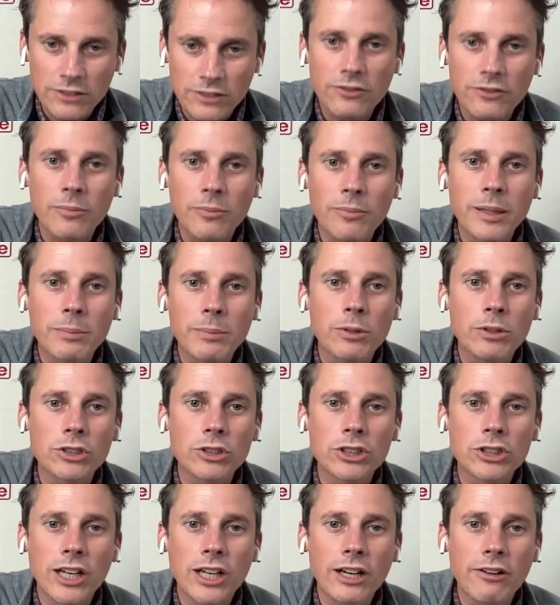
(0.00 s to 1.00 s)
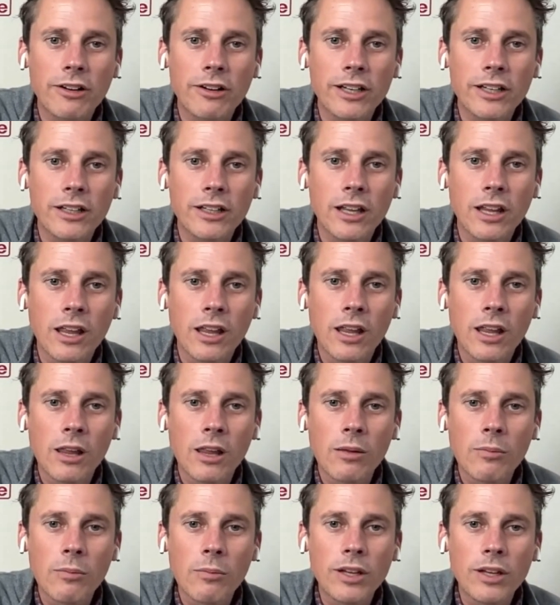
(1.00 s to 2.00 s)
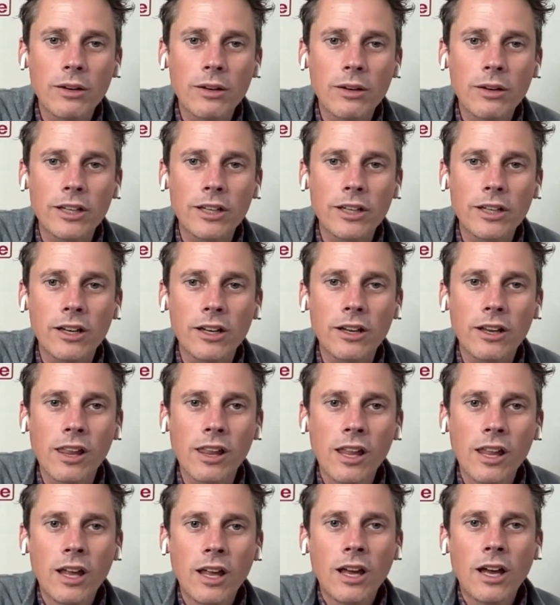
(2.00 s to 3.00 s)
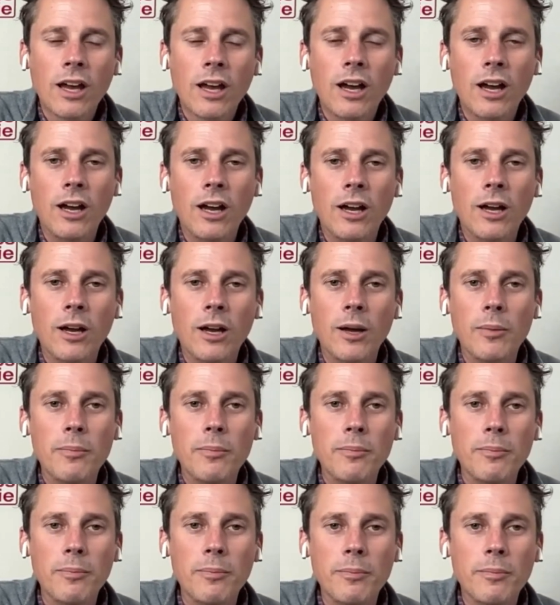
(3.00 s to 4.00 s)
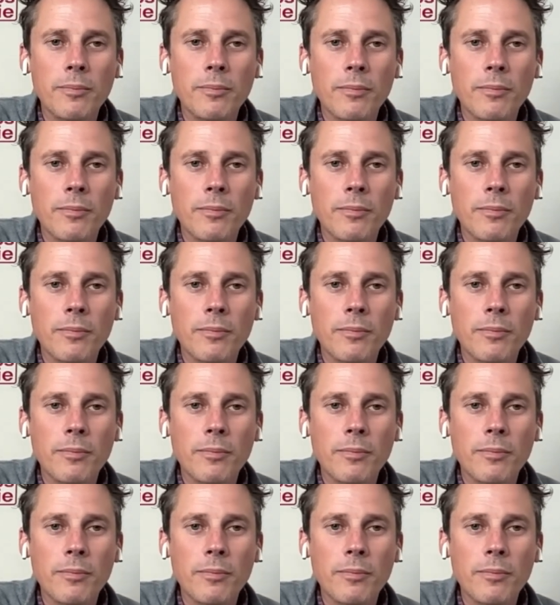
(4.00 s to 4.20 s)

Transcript: different people sharing. But there we go, um,